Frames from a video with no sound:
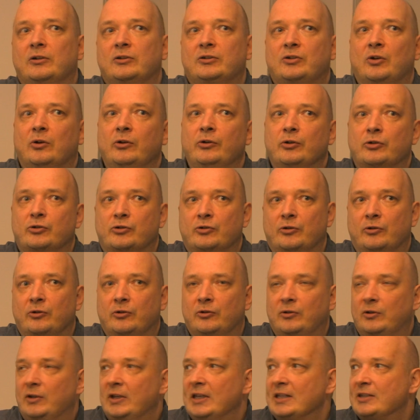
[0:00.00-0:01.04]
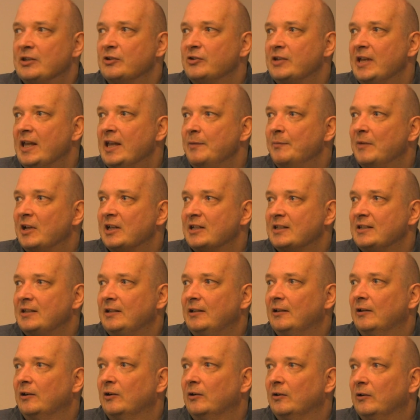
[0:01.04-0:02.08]
solution is the same as
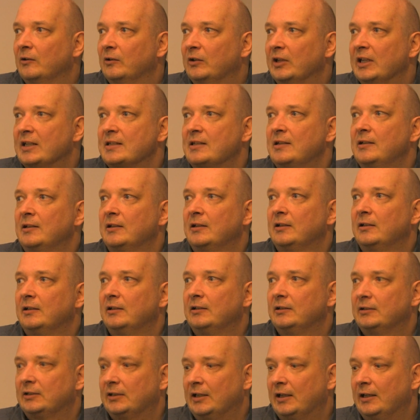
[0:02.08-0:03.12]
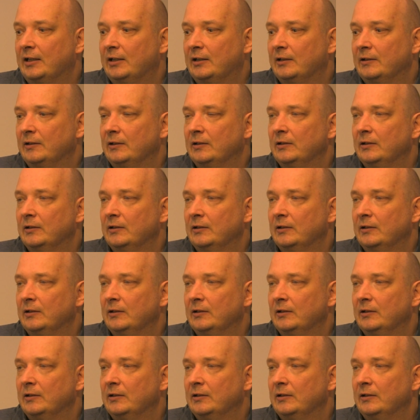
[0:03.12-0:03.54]
on this slide.